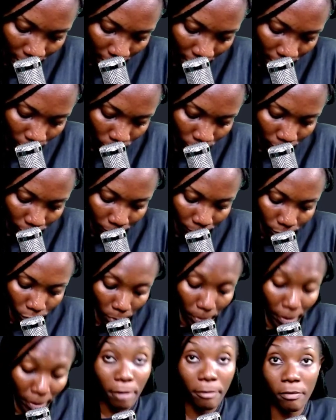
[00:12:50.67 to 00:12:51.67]
as our
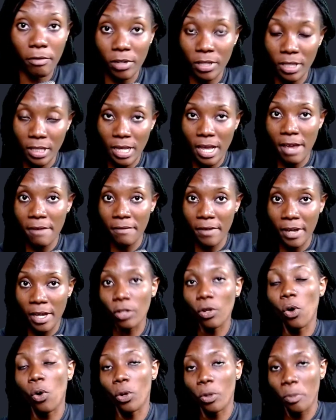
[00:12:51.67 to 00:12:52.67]
normal force
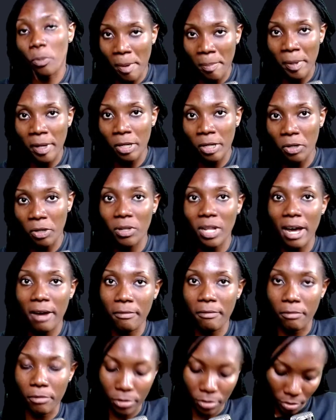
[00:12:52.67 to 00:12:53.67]
Fn, or
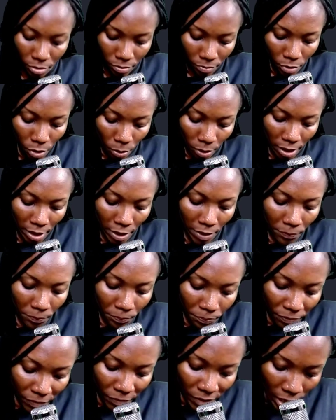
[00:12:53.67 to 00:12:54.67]
perpendicular force.
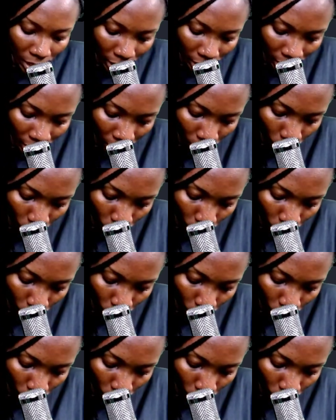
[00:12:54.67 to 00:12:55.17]
Okay, and